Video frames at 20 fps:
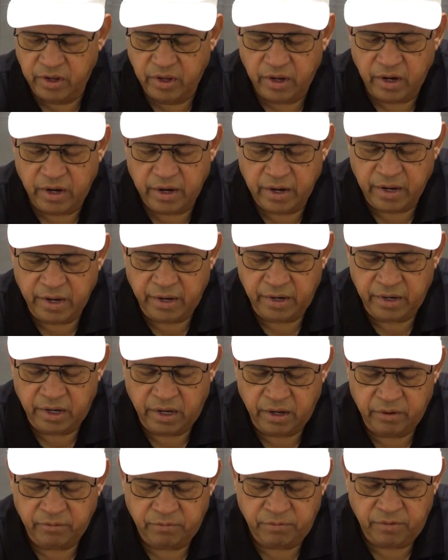and I
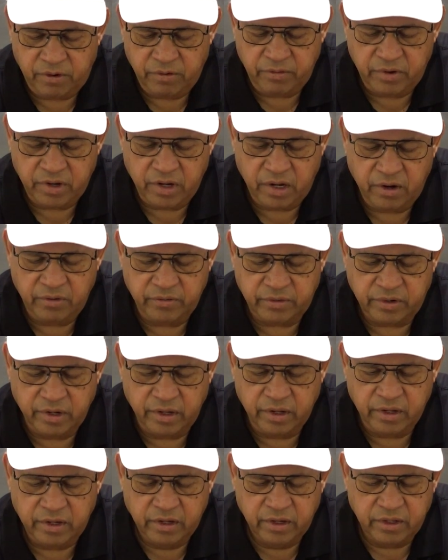have found out
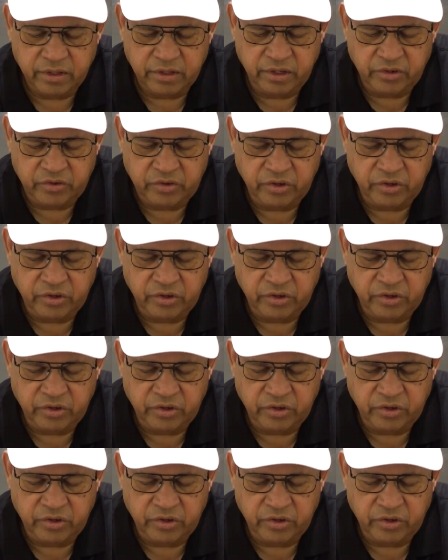this